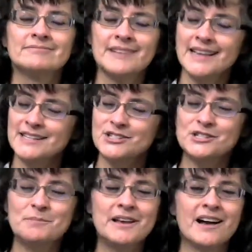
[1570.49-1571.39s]
and let's
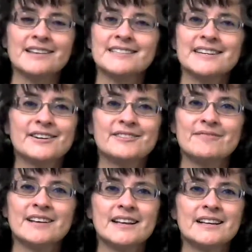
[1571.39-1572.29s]
just be honest here
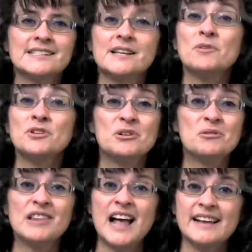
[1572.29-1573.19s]
someone you
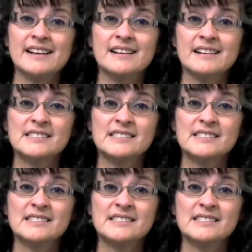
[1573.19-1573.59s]
don't like,